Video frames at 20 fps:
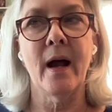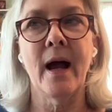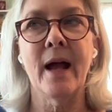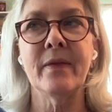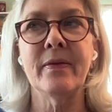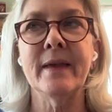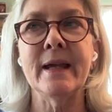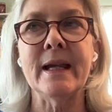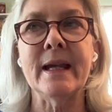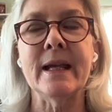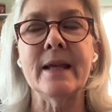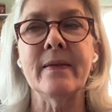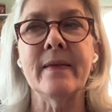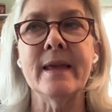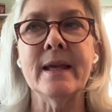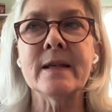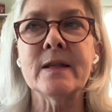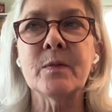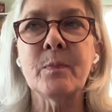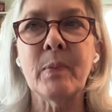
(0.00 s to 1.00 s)
I think in
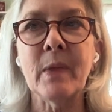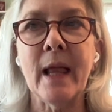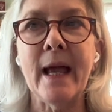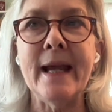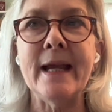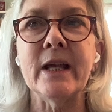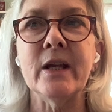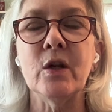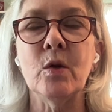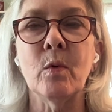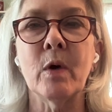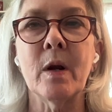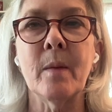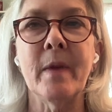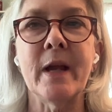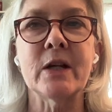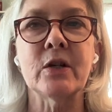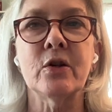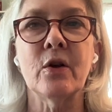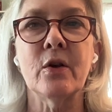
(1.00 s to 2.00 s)
this blanket, you want to
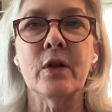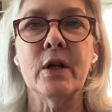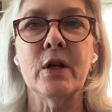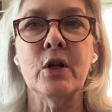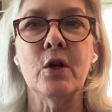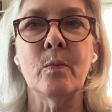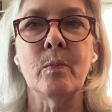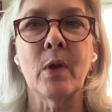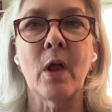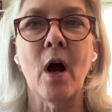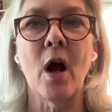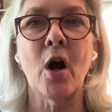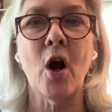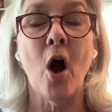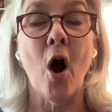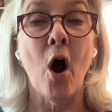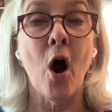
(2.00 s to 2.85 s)
make sure that you block